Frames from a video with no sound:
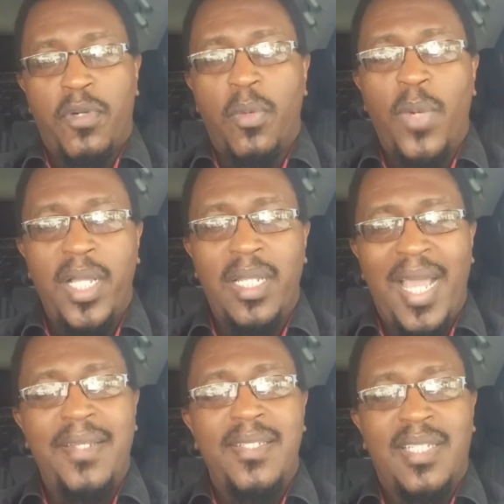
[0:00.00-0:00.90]
a while,
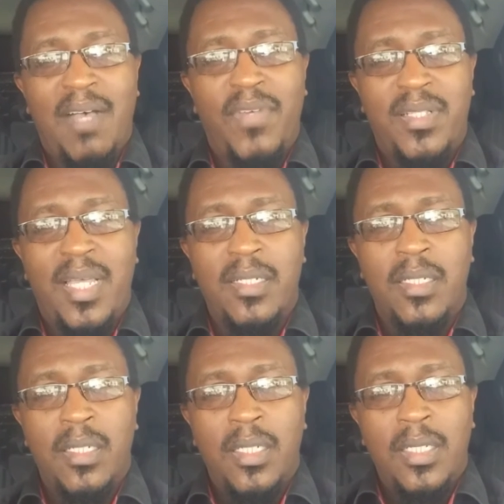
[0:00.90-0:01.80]
I discovered that
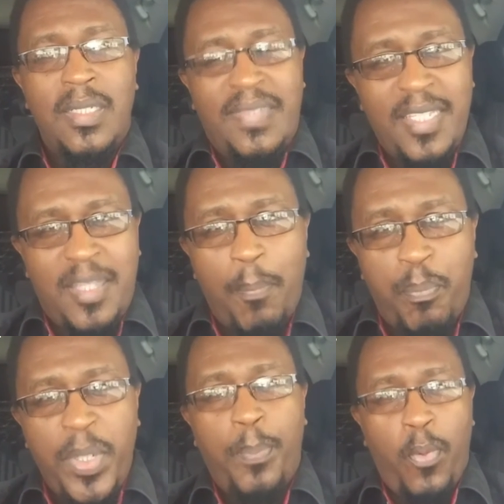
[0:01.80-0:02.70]
the
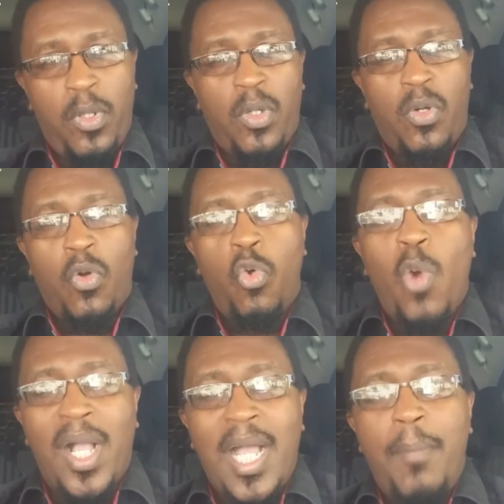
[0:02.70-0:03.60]
people who
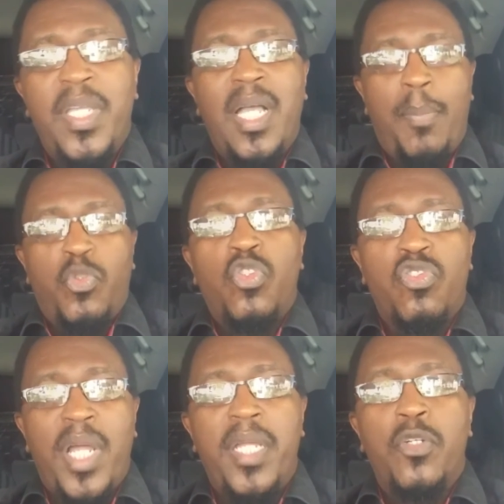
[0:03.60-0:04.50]
are coming up to
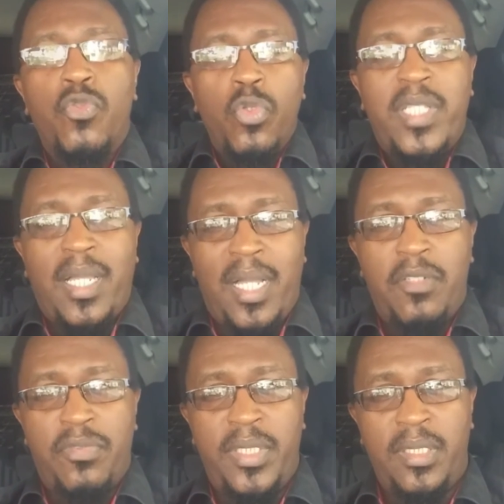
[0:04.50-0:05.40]
try and rule the
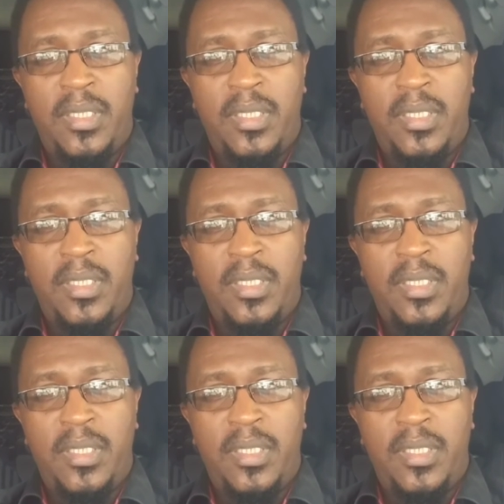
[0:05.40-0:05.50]
country,